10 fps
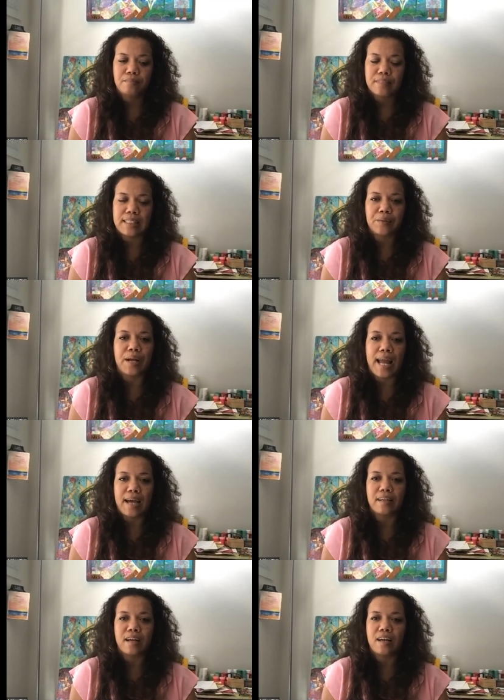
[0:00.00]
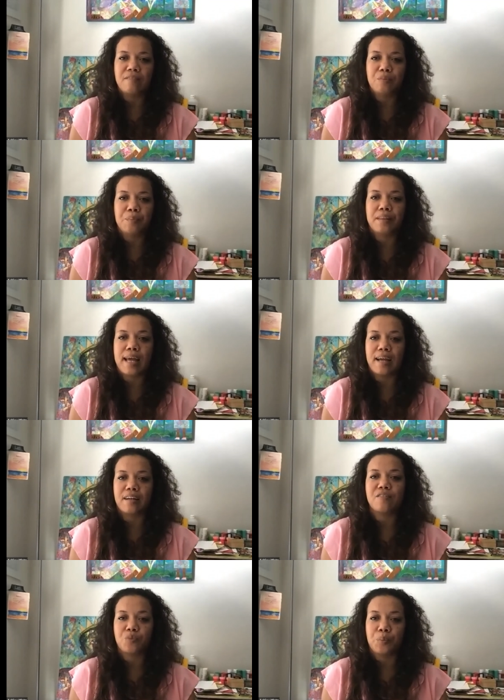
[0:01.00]
like they were handcuffed, but the
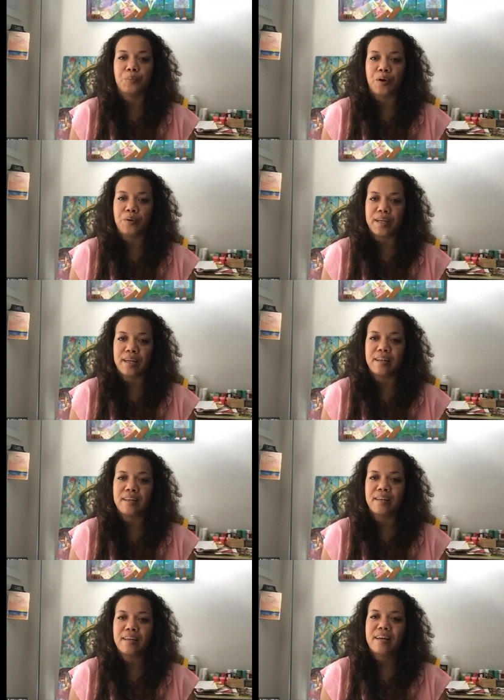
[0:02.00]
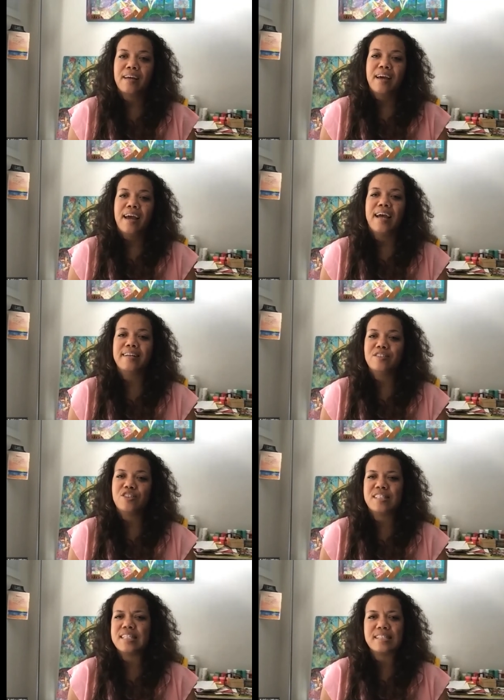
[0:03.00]
handcuffs were broken, and
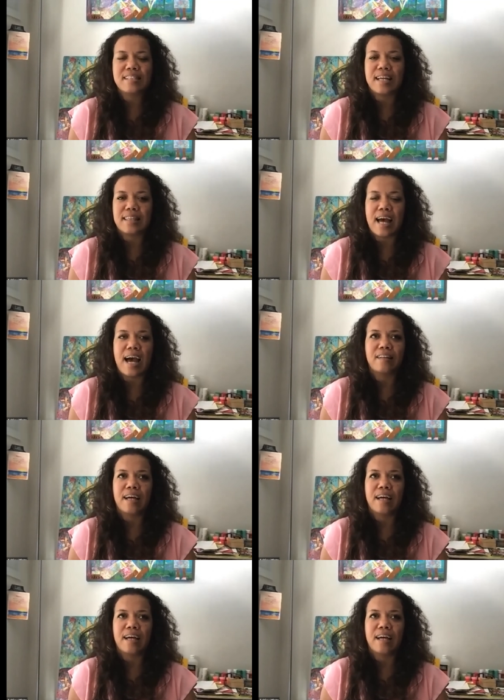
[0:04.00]
just things like that.